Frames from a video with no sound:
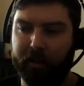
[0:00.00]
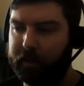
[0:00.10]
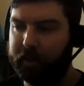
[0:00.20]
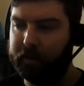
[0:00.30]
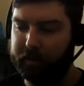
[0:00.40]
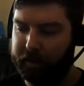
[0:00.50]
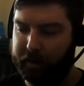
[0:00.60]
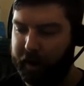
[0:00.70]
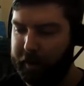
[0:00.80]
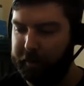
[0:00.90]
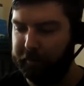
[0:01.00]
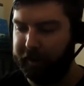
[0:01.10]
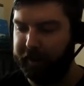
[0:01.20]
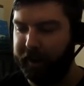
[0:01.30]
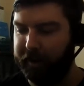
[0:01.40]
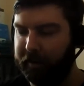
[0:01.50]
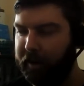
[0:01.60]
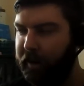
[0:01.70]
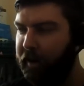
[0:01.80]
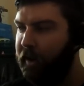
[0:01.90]
that that I'm in right now.
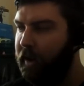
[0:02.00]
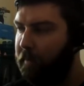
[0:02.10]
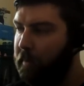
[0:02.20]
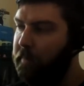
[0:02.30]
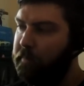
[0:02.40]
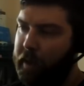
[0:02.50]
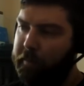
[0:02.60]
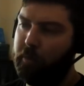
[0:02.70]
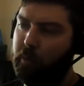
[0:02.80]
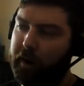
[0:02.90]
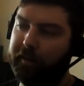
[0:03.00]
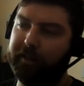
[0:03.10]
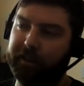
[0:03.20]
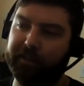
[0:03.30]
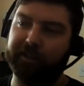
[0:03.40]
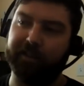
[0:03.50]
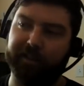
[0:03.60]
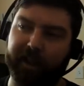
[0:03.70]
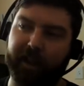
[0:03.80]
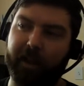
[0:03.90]
Maybe, maybe one other thing just to
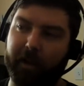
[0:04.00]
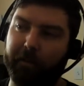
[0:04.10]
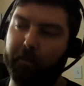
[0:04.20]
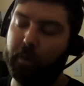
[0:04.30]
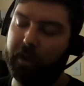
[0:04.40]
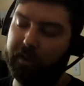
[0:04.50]
say, if with